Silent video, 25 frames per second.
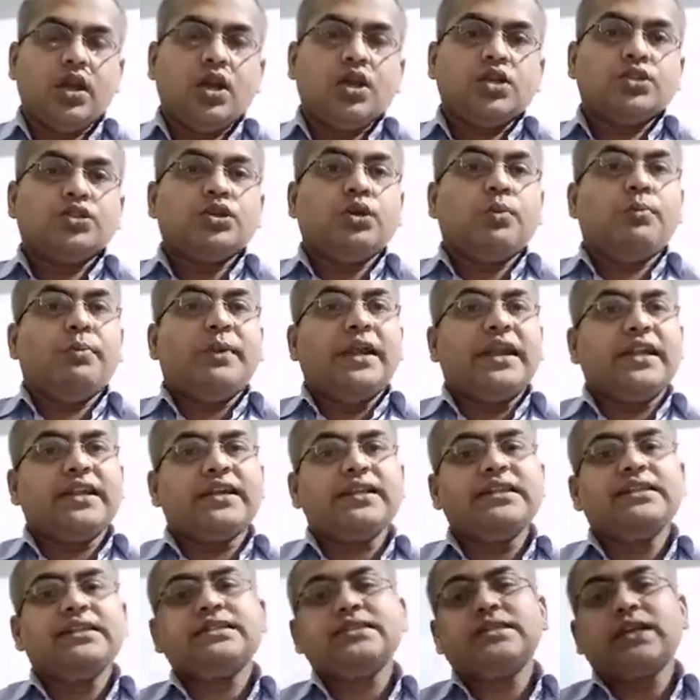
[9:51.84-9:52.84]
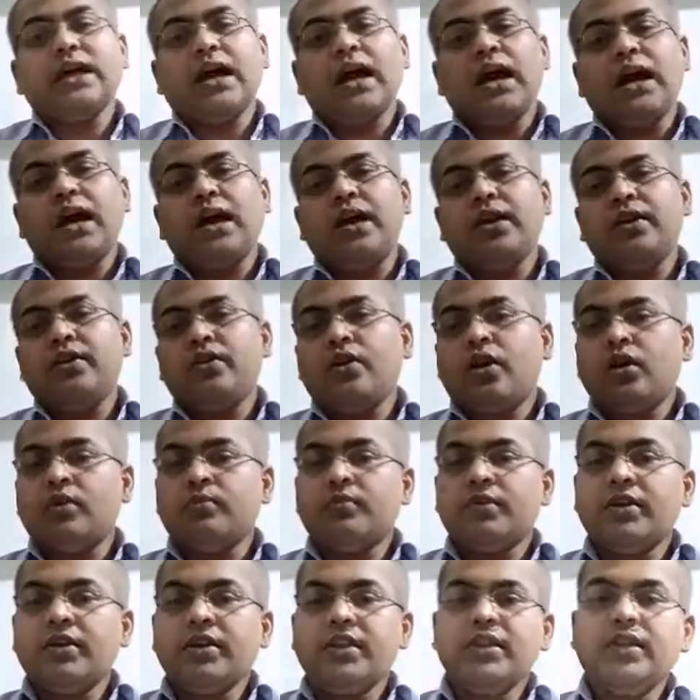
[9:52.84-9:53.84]
So metals are
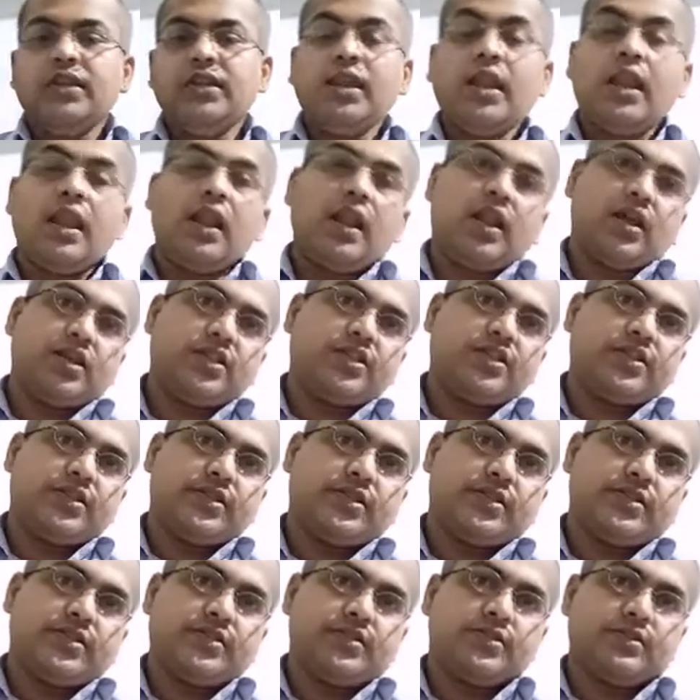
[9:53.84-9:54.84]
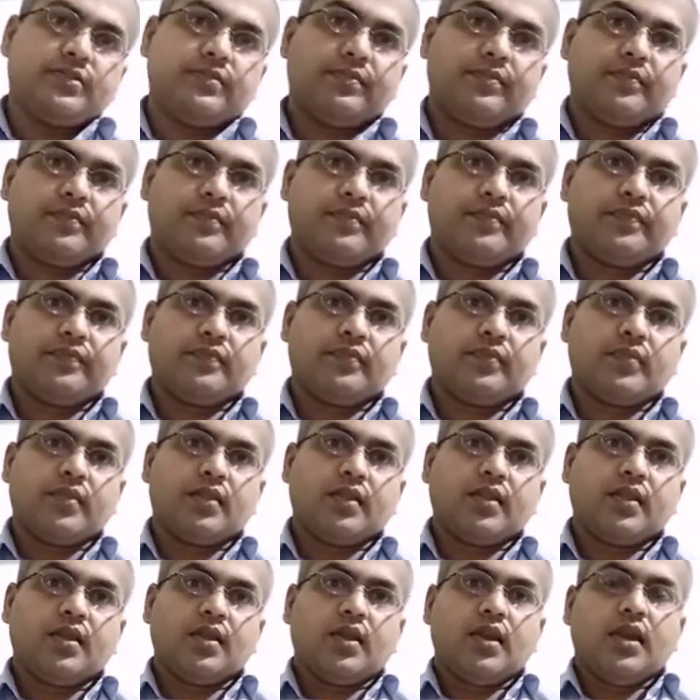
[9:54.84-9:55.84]
normally lustrous.
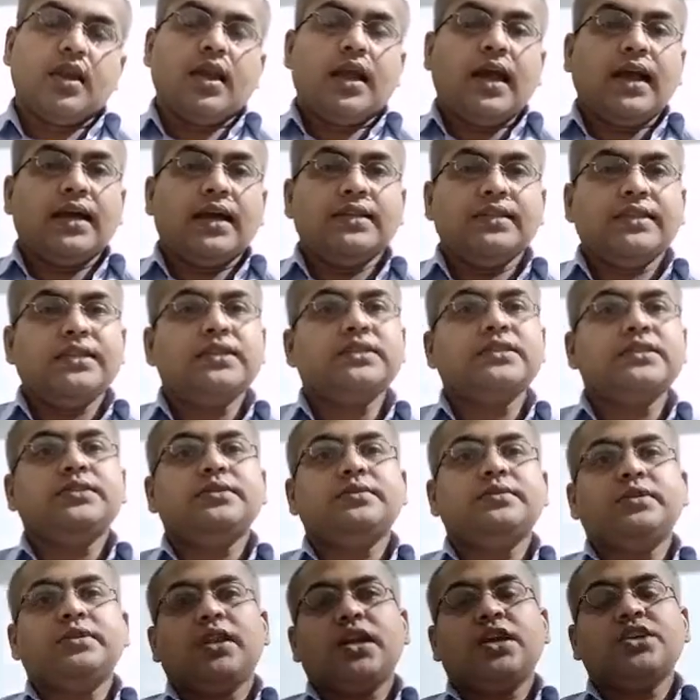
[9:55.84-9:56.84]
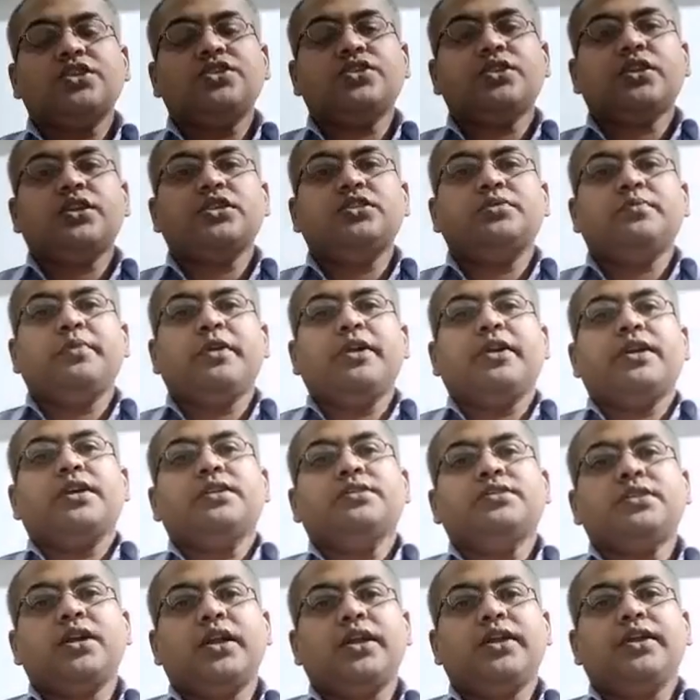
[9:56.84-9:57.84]
and these lustrous
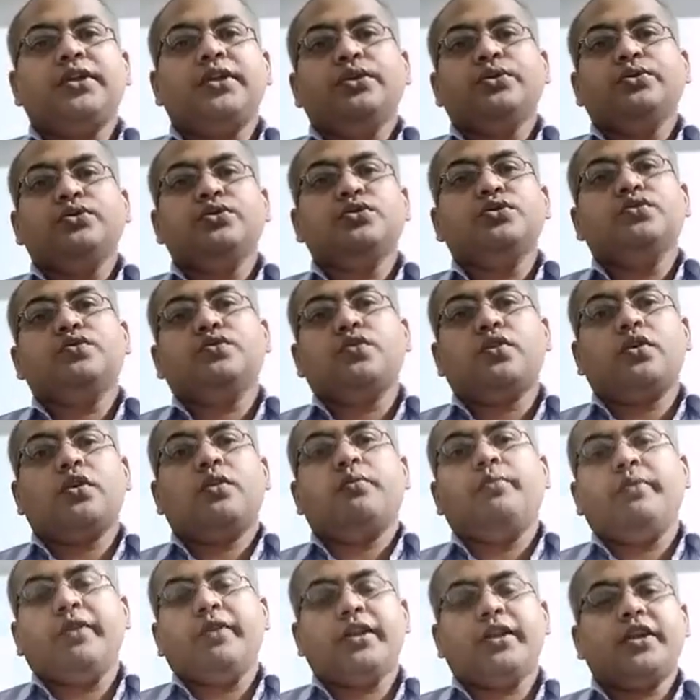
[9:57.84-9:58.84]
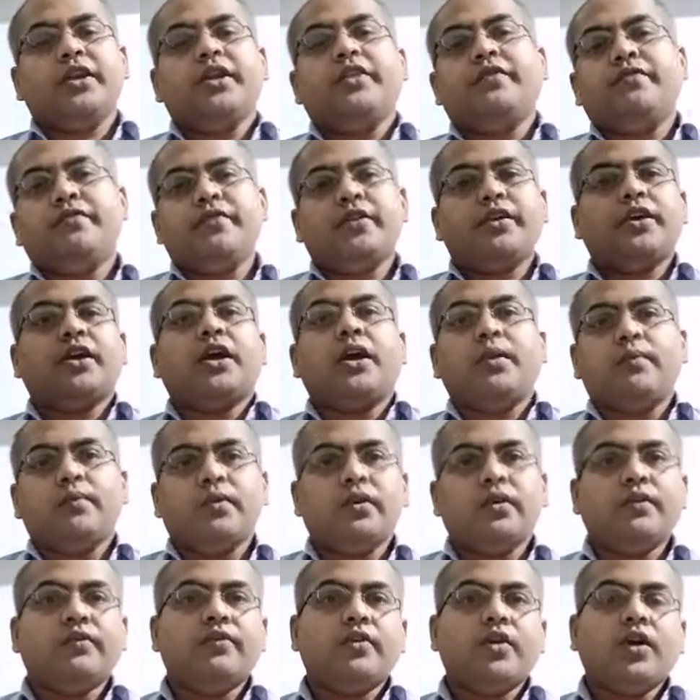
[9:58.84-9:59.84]
metals are used for making different type
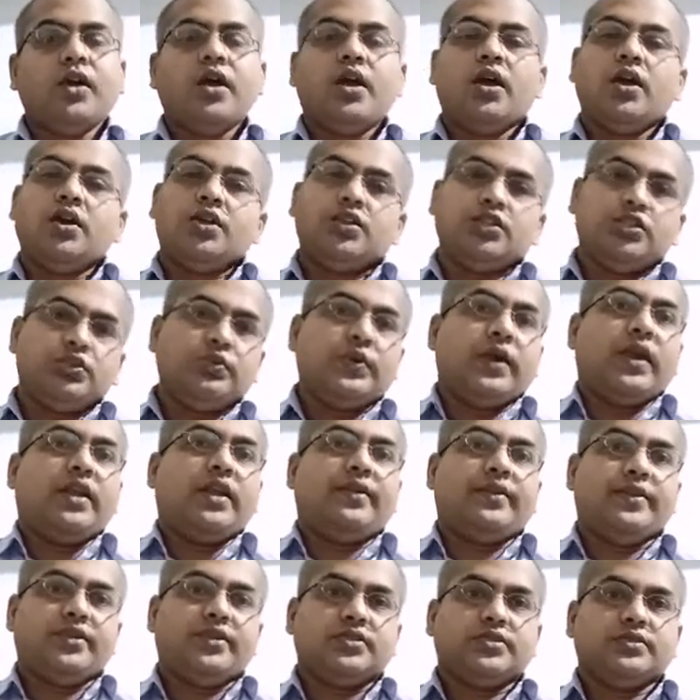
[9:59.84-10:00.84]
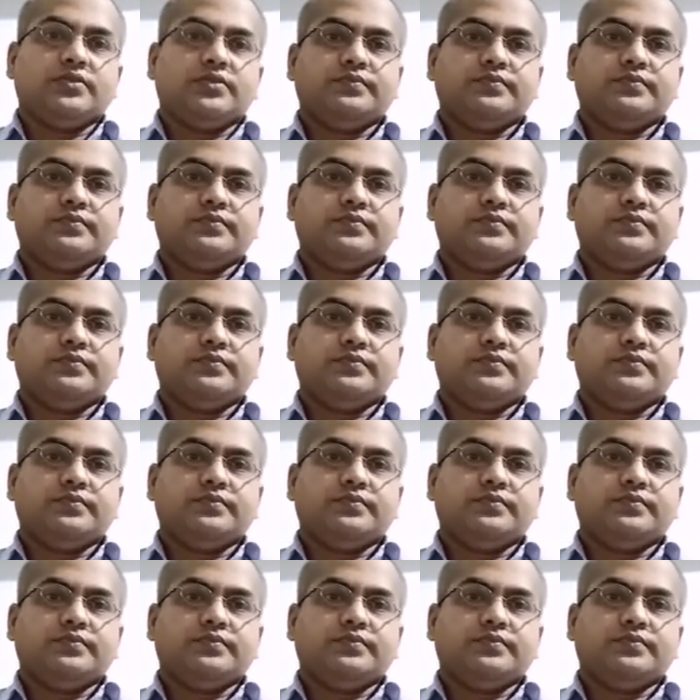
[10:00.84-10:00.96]
of jewelries.